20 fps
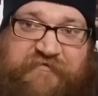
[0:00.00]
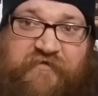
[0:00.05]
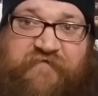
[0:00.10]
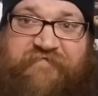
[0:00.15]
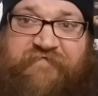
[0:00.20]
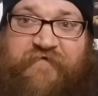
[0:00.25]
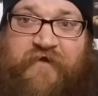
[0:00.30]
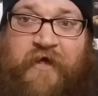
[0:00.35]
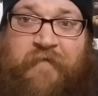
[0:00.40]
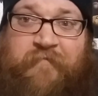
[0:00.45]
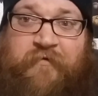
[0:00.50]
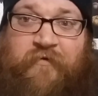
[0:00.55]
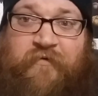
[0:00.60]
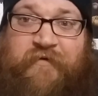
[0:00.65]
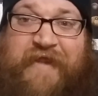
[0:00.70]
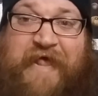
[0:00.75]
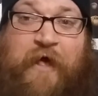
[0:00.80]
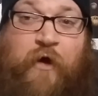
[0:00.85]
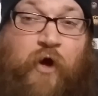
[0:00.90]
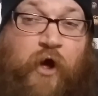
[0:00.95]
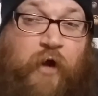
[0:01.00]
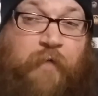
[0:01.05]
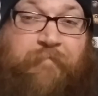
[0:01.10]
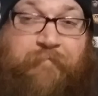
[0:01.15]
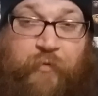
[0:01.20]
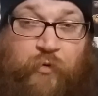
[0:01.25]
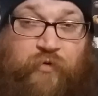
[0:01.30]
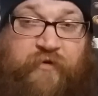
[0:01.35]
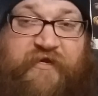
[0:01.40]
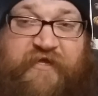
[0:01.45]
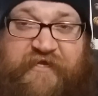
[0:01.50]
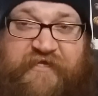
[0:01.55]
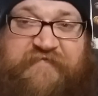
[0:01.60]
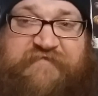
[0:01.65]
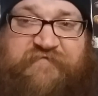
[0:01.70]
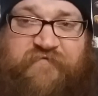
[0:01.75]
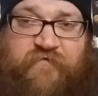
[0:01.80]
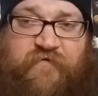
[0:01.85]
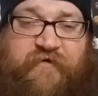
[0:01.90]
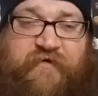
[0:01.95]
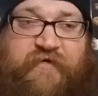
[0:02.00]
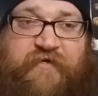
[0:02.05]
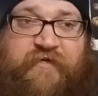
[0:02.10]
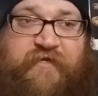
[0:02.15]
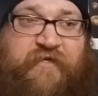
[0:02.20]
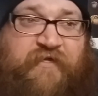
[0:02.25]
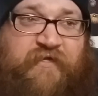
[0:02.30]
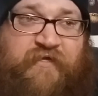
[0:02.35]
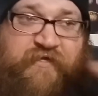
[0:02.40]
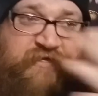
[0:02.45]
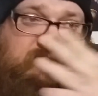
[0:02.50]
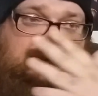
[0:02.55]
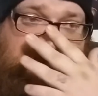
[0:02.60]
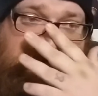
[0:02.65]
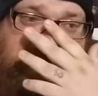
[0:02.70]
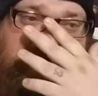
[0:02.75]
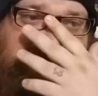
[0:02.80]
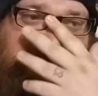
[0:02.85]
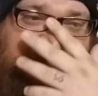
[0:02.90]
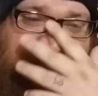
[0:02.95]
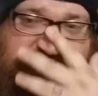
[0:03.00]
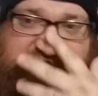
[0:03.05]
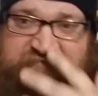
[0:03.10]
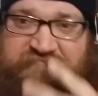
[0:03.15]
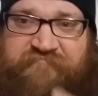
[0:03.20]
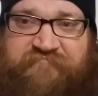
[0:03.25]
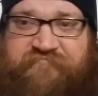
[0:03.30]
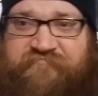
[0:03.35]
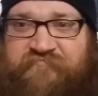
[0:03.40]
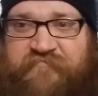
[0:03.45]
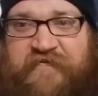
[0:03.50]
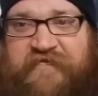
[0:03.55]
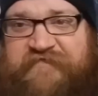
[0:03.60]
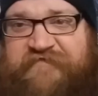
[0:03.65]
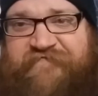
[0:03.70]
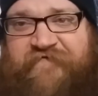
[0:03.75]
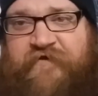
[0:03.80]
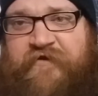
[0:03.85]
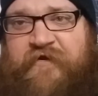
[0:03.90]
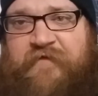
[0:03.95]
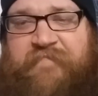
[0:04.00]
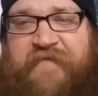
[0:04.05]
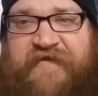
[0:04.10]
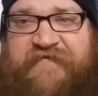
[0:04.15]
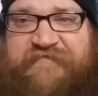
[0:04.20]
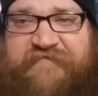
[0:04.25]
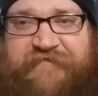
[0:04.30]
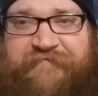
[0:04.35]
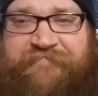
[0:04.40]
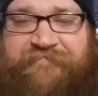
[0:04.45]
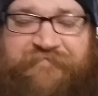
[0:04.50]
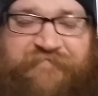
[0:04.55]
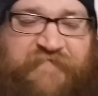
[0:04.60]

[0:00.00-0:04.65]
phenomenal, and how on board he is for it is just it's fucking amazing.